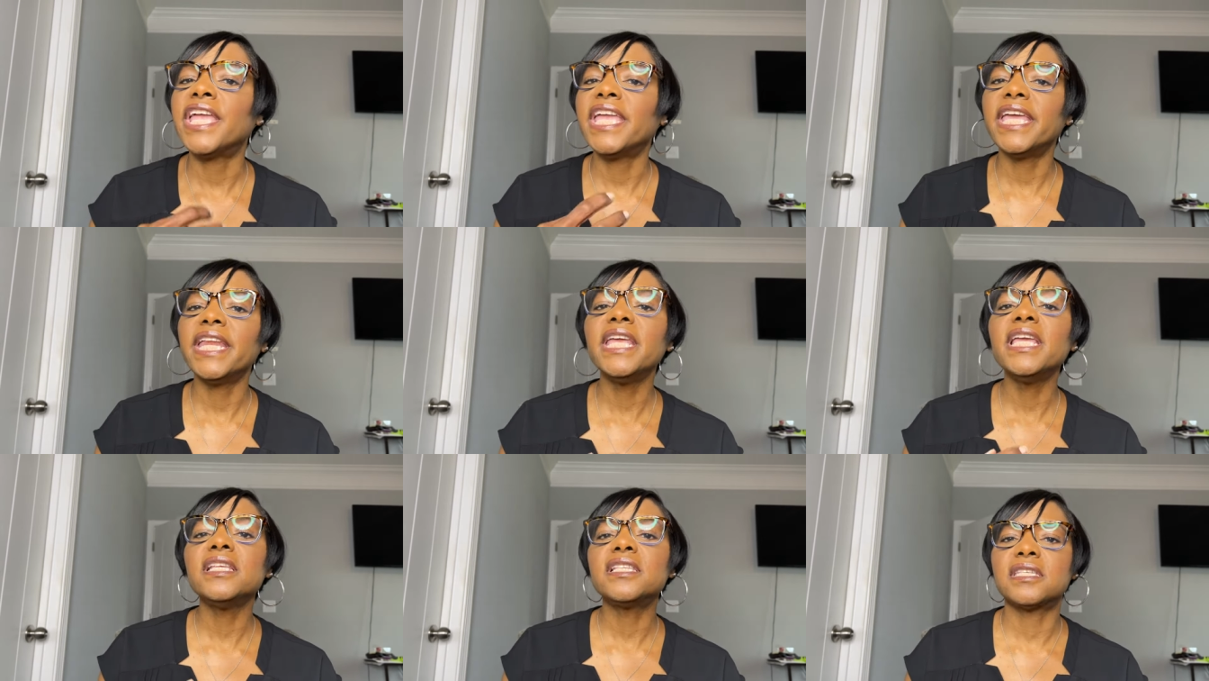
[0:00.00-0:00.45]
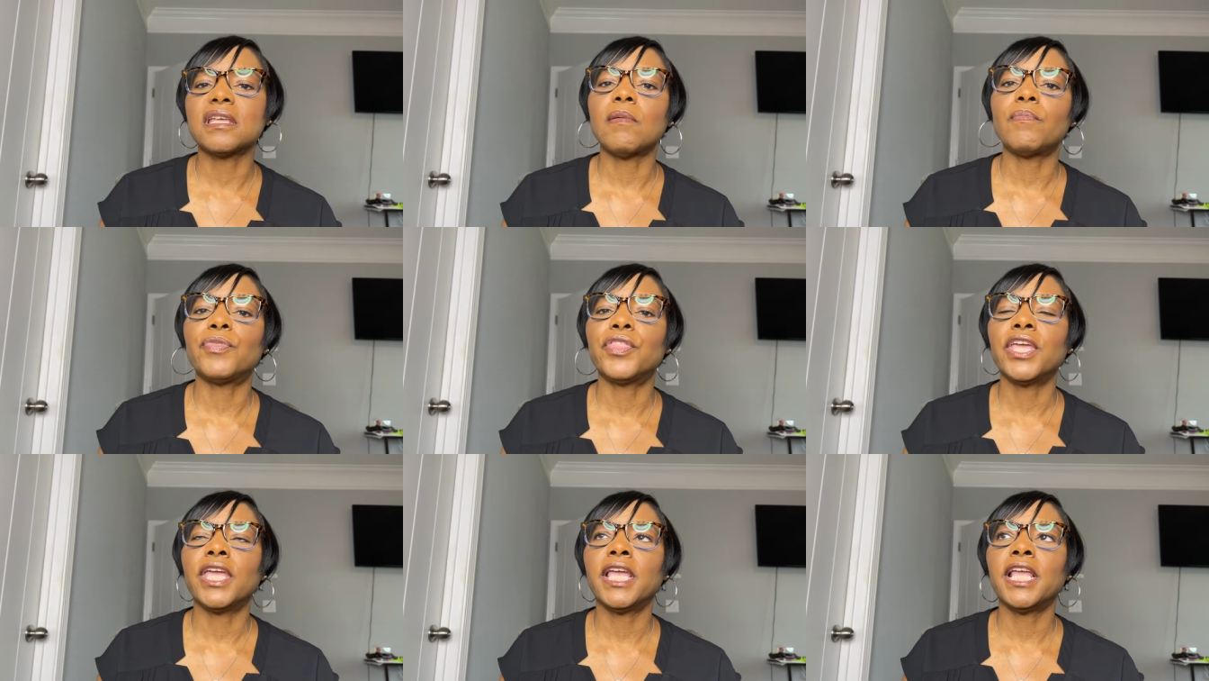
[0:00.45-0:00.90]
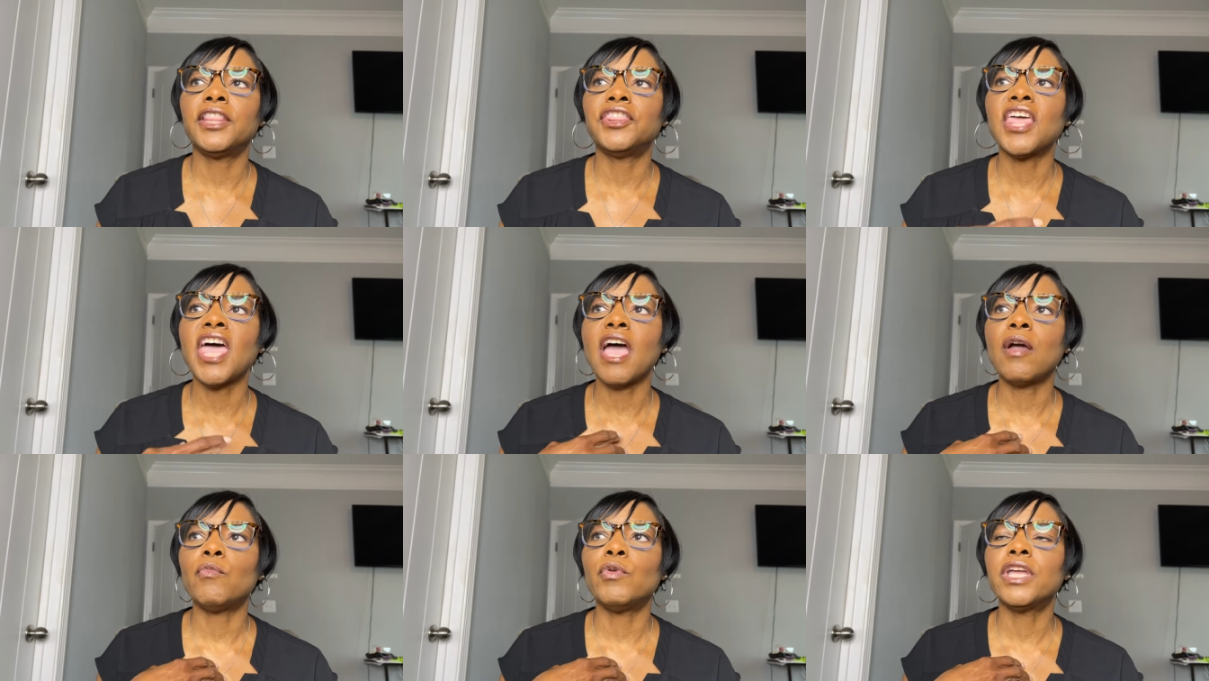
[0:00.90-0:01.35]
eating something
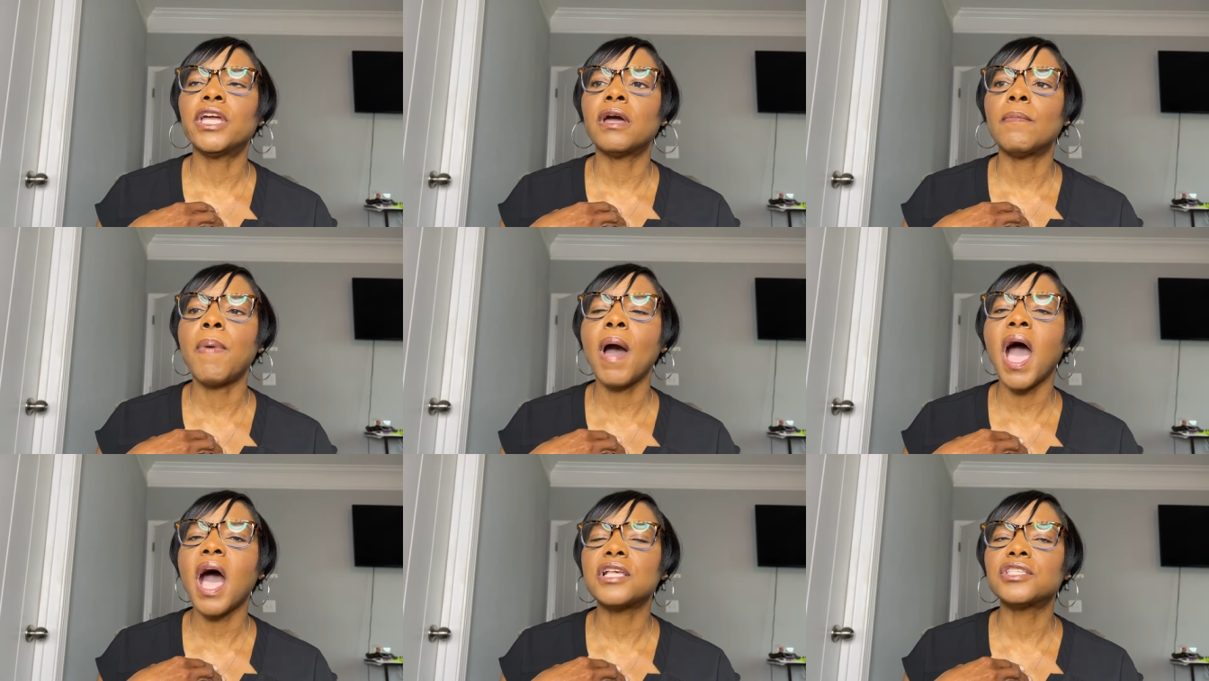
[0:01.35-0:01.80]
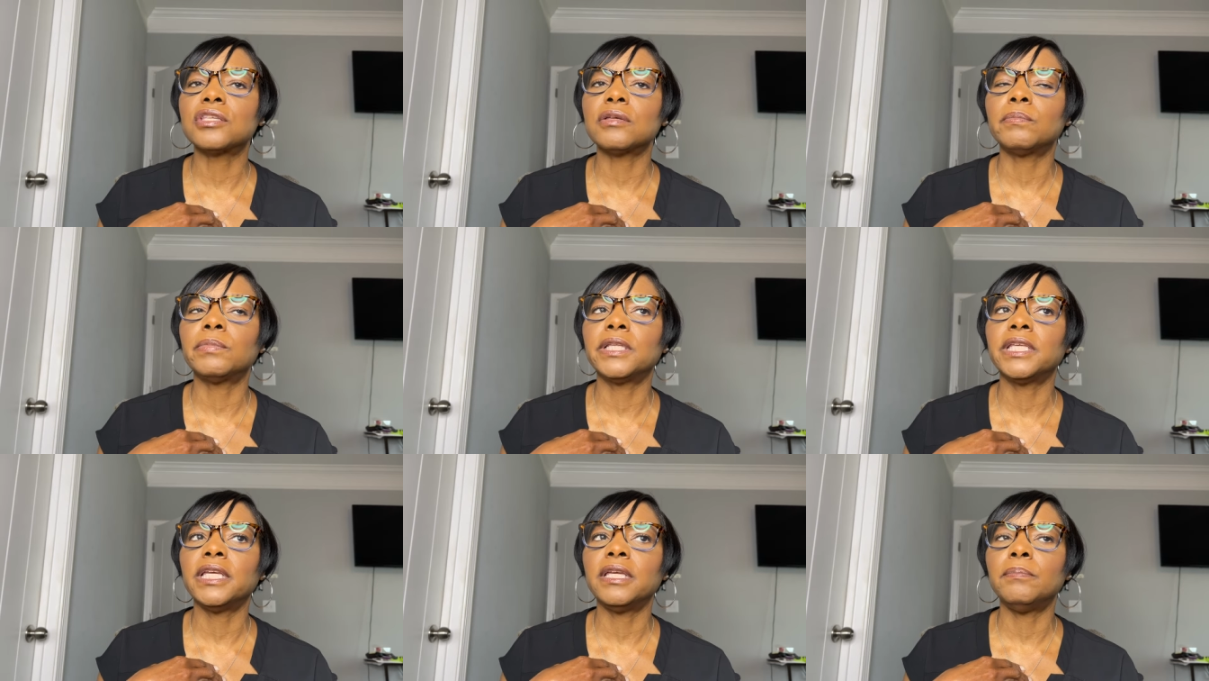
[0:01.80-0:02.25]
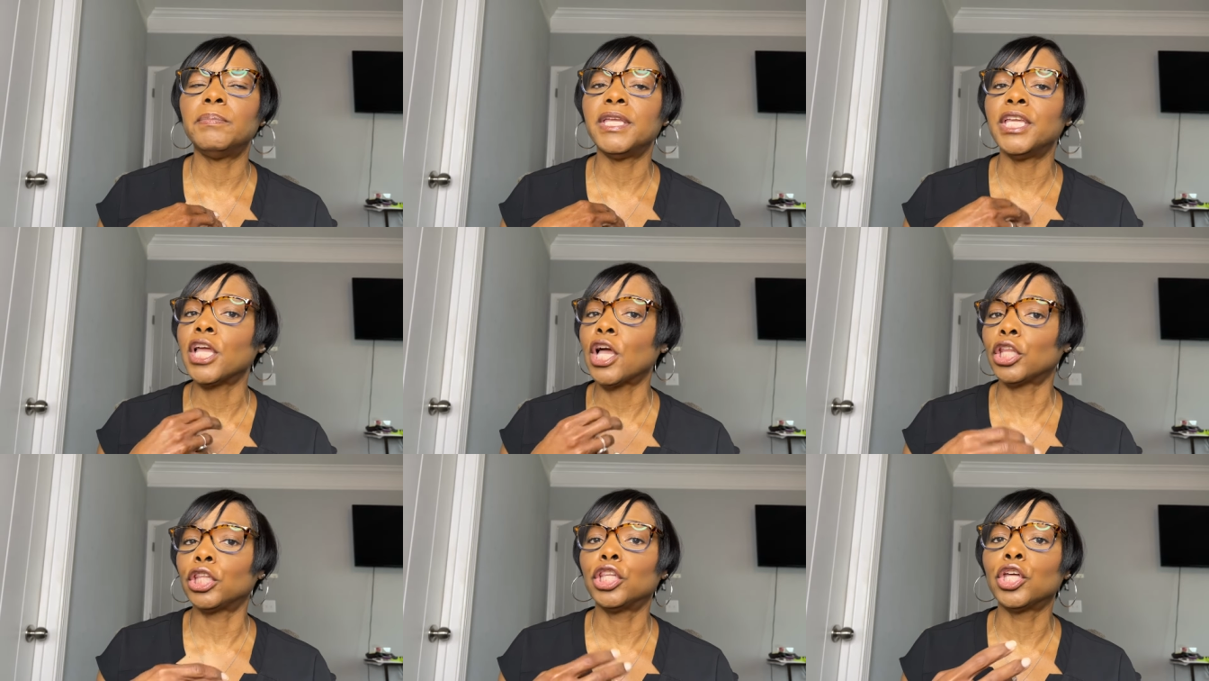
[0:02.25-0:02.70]
that we could possibly
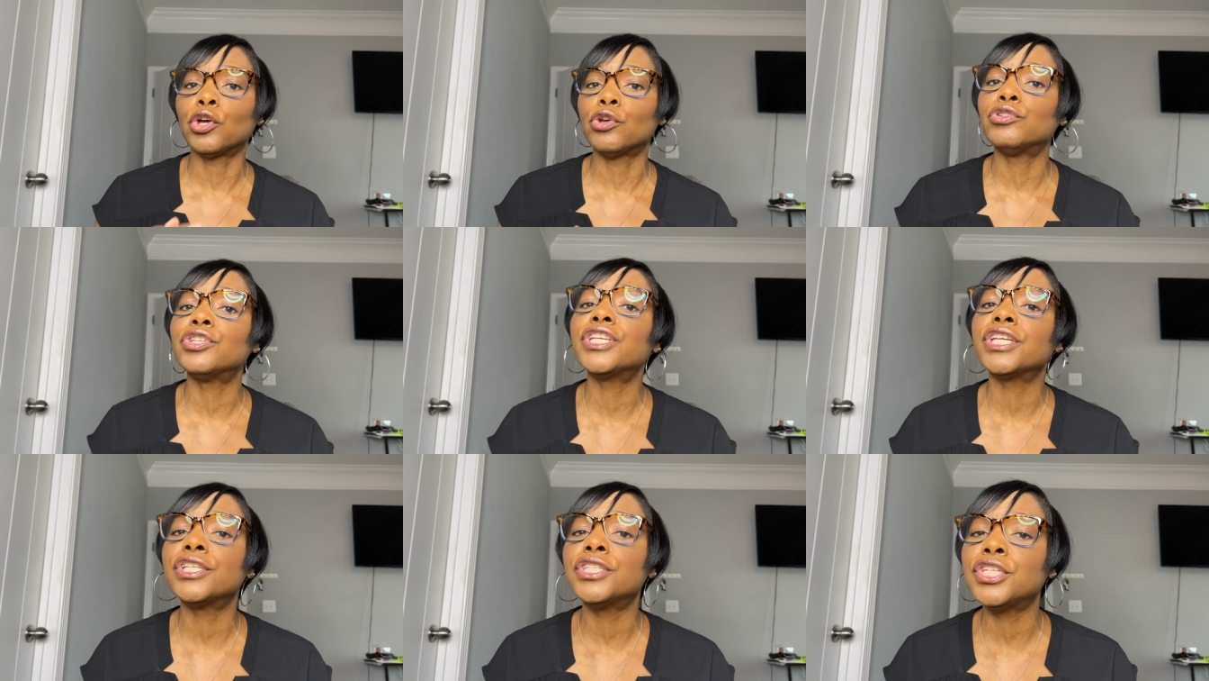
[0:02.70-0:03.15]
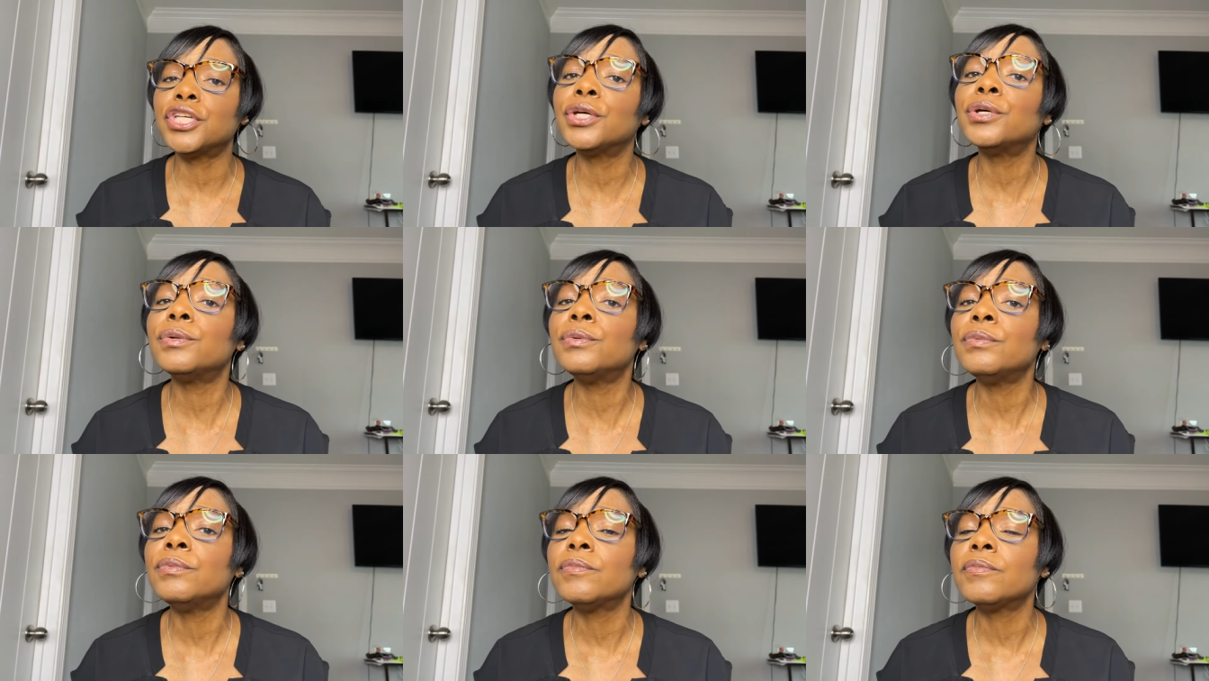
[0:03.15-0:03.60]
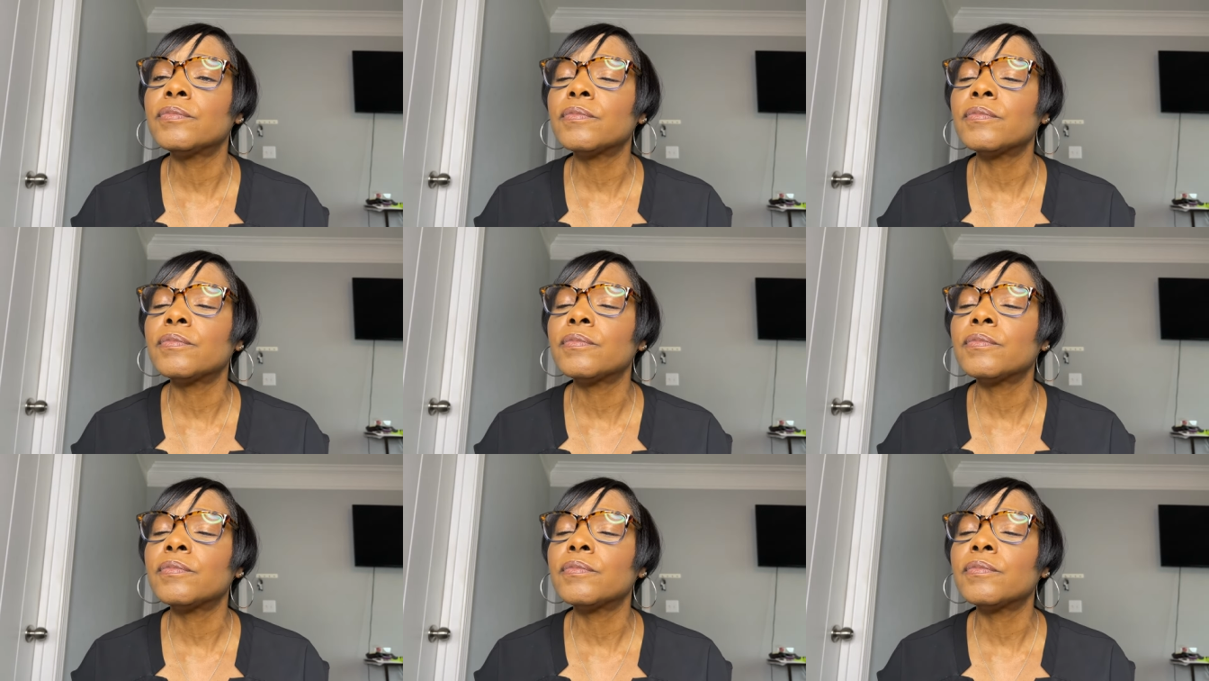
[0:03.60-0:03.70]
be allergic to